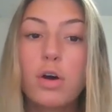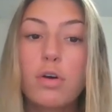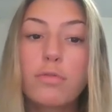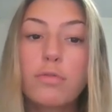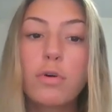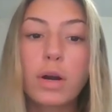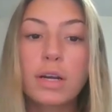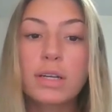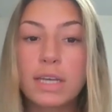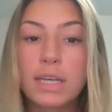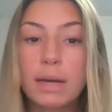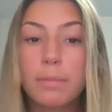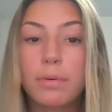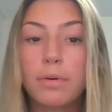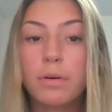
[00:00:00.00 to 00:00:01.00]
For
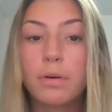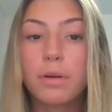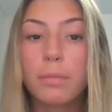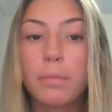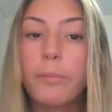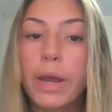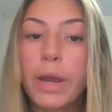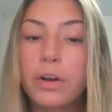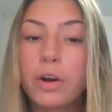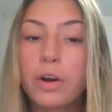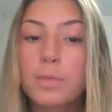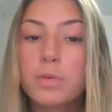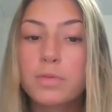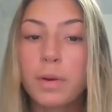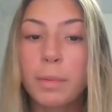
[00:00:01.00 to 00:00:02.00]
example,
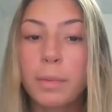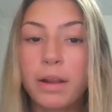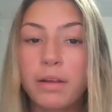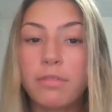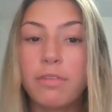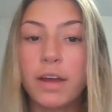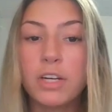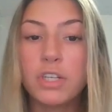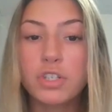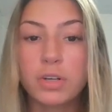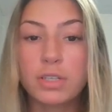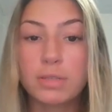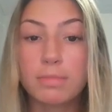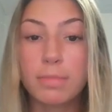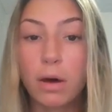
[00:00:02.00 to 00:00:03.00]
microbes from an
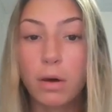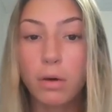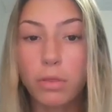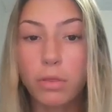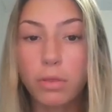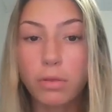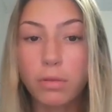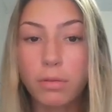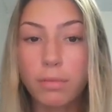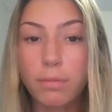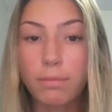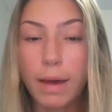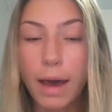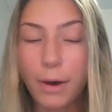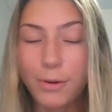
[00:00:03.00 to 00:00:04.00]
adventurous
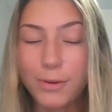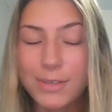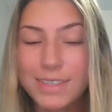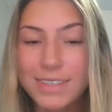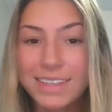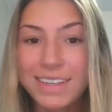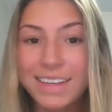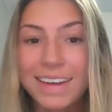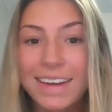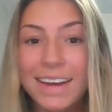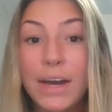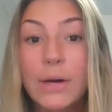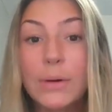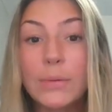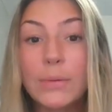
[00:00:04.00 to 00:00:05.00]
mouse
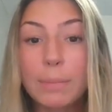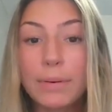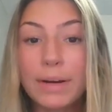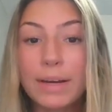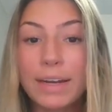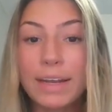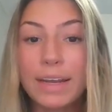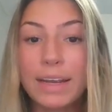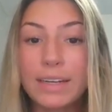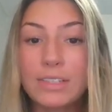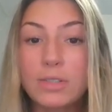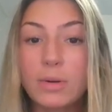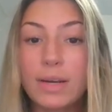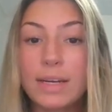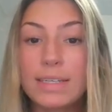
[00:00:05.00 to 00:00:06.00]
were put
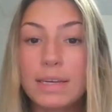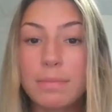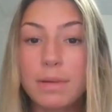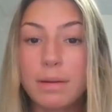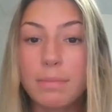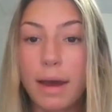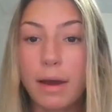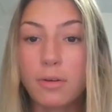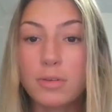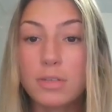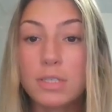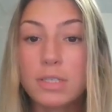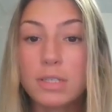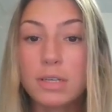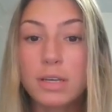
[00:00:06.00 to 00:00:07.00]
into a timid
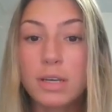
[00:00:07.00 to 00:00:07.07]
mouse.